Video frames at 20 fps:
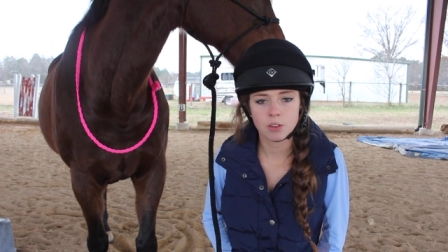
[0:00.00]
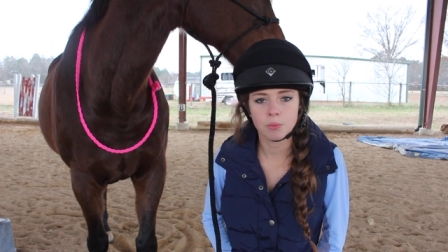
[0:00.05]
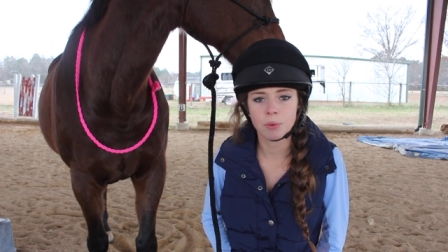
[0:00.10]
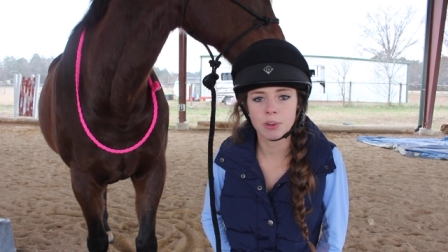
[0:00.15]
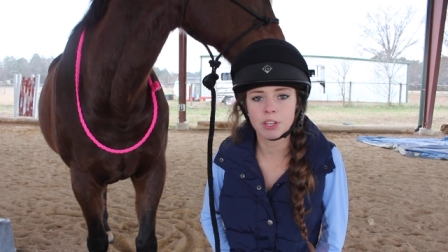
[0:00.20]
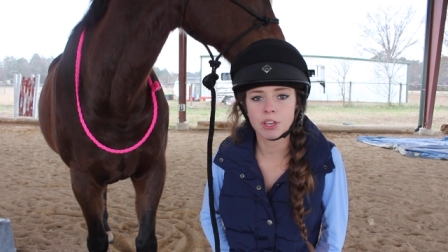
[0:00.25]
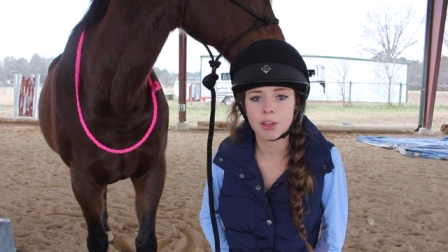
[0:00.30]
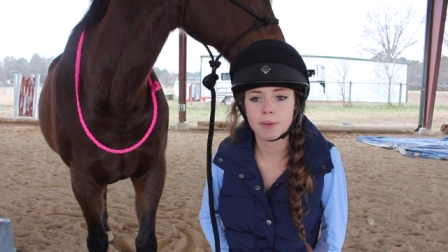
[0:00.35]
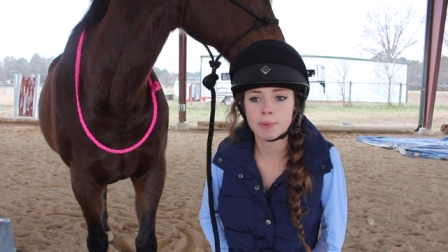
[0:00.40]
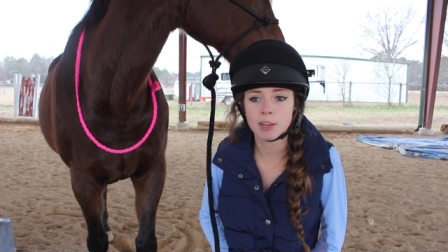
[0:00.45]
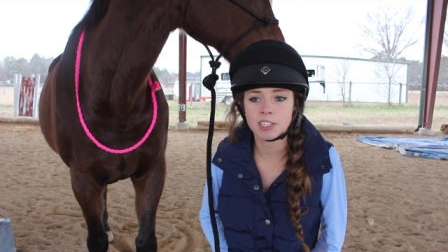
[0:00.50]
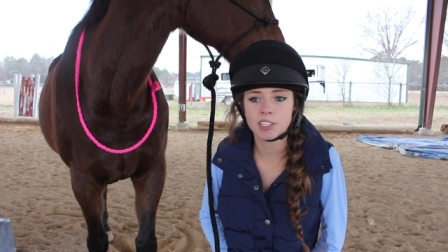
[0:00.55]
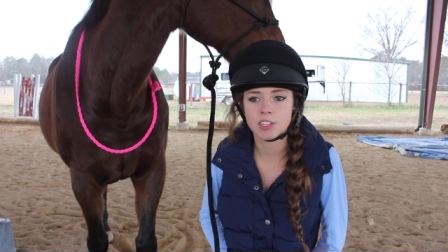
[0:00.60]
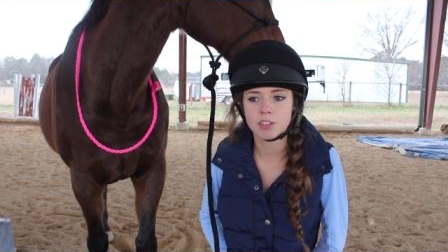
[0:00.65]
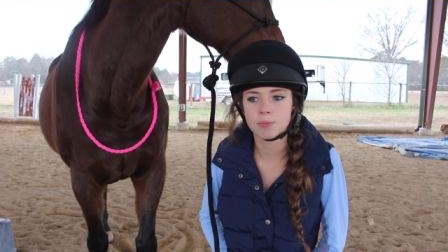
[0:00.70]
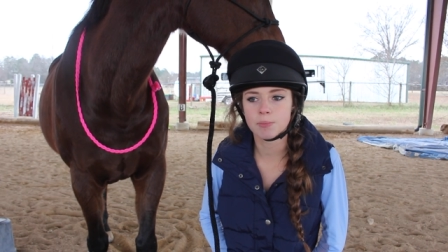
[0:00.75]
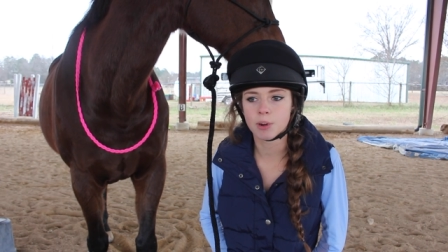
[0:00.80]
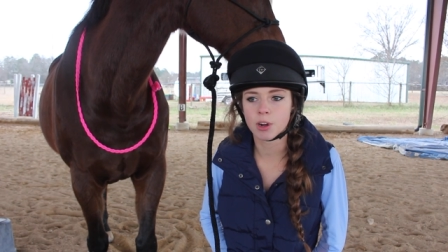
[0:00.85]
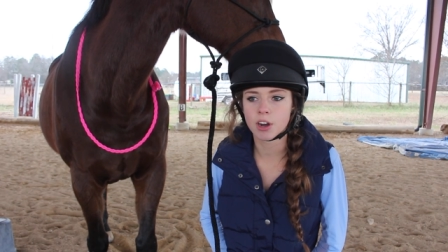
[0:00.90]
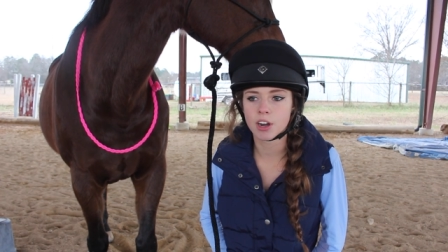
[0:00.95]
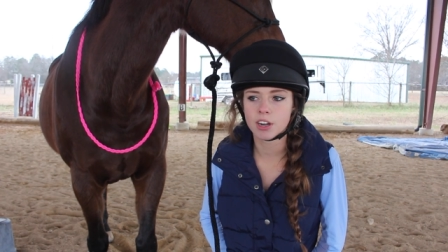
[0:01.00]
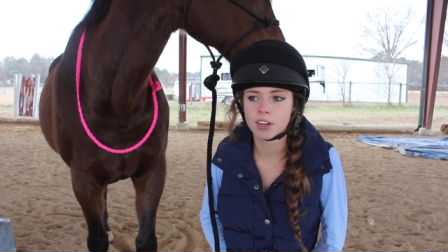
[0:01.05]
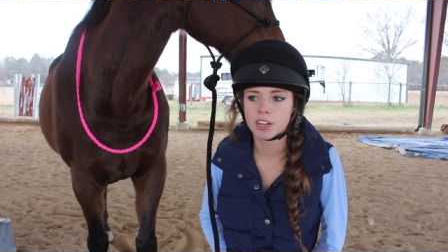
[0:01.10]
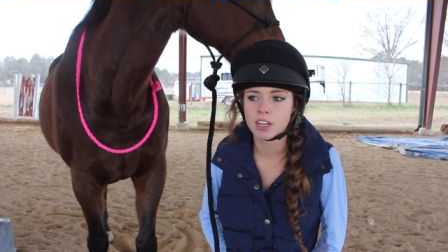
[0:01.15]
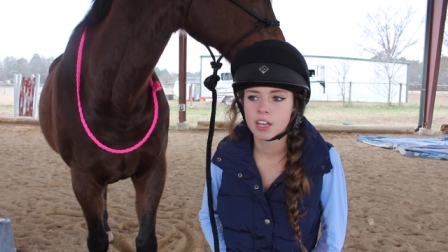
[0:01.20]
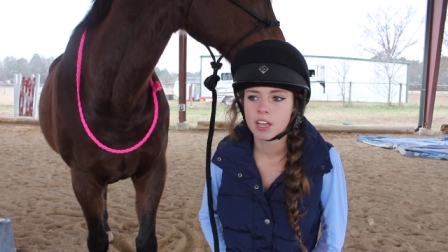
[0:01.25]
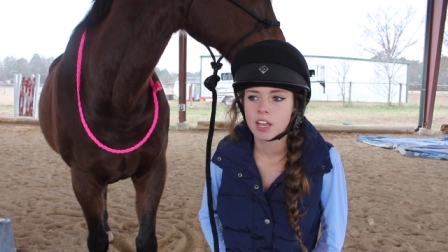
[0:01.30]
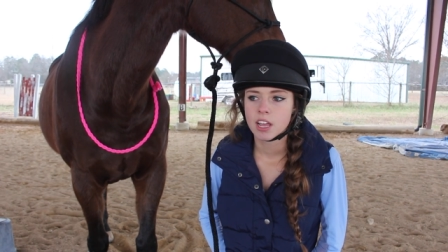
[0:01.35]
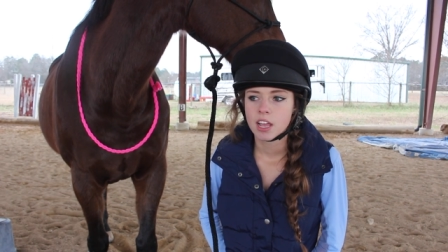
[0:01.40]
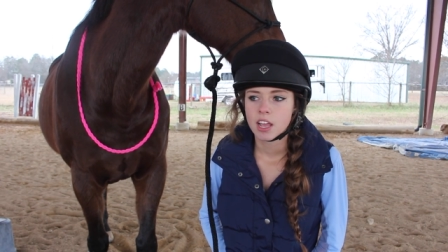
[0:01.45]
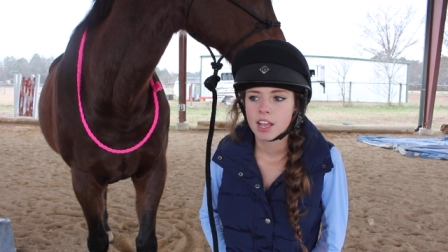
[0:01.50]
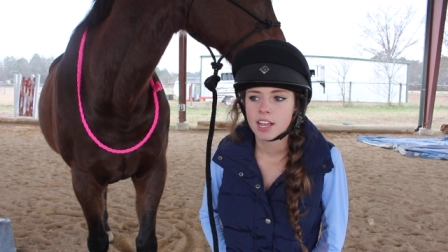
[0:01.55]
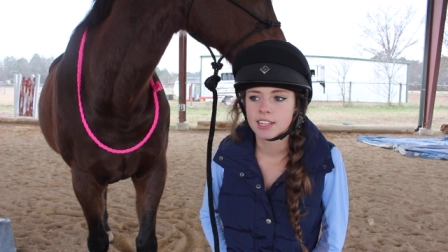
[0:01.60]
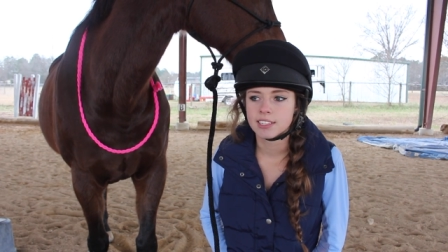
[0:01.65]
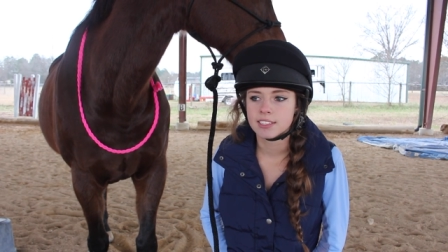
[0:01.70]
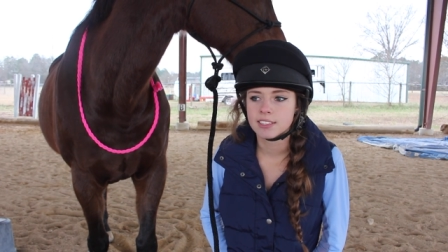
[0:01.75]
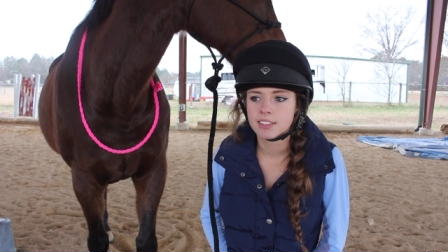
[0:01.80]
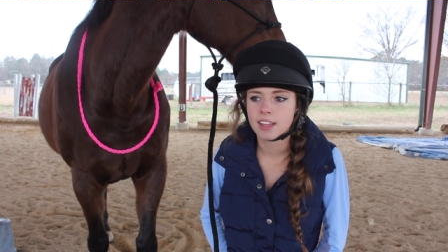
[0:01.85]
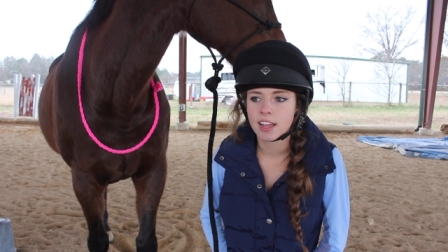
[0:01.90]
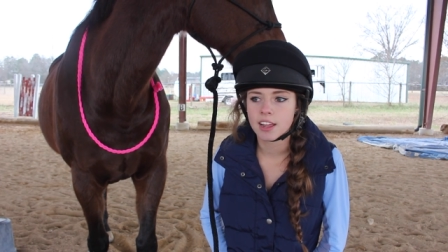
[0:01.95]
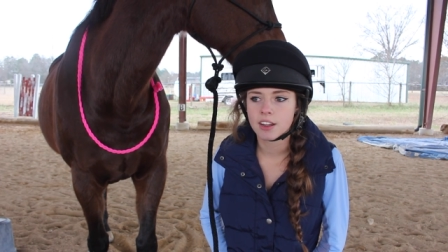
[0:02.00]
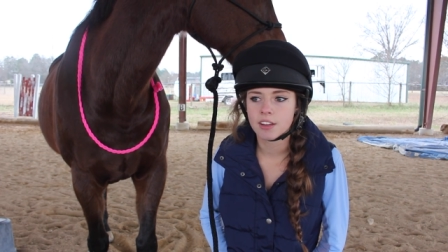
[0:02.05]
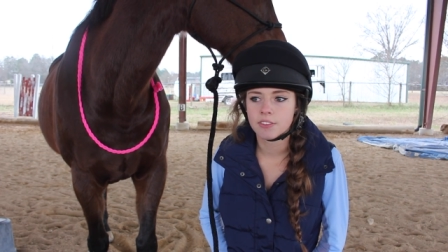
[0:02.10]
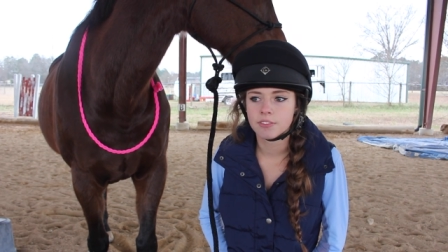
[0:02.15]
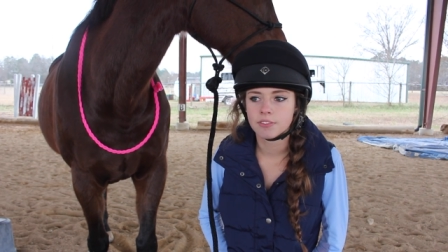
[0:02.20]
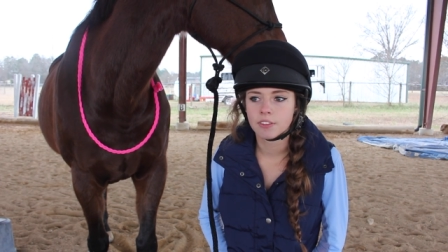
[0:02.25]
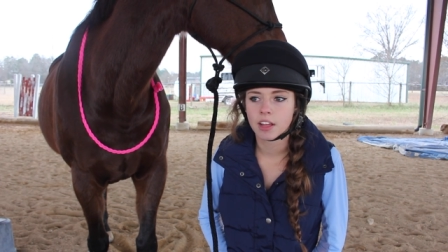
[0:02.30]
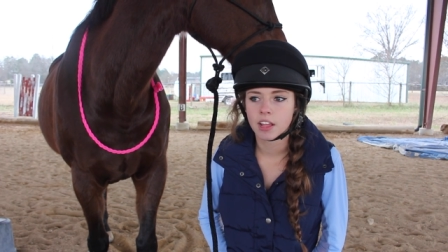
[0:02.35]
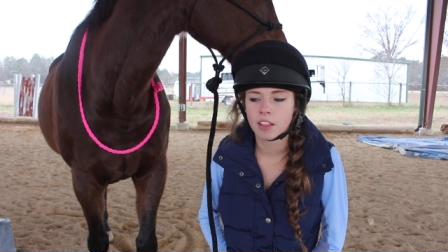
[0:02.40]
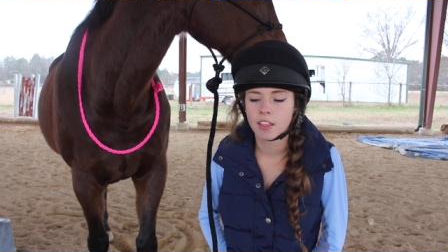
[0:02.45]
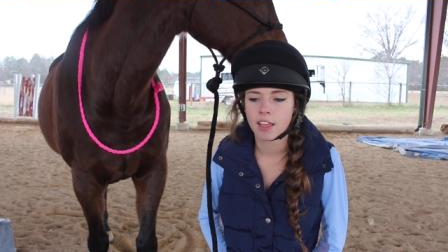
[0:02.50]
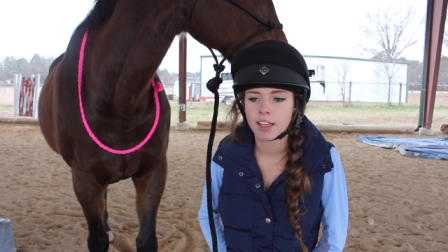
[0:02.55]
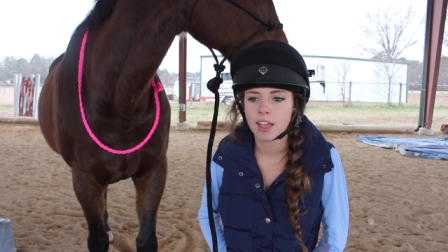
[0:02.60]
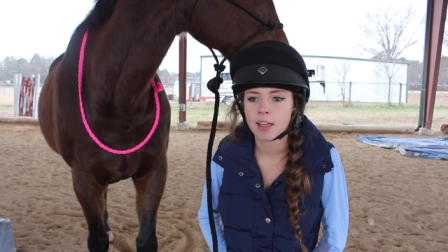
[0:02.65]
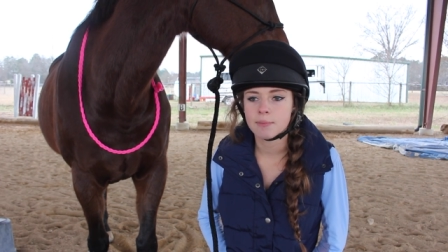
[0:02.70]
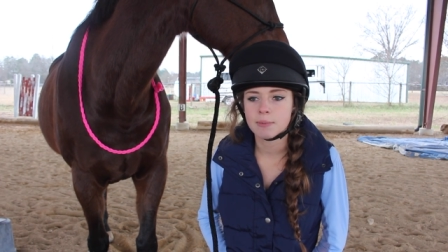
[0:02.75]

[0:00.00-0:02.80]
when you come out to the barn, instead of like,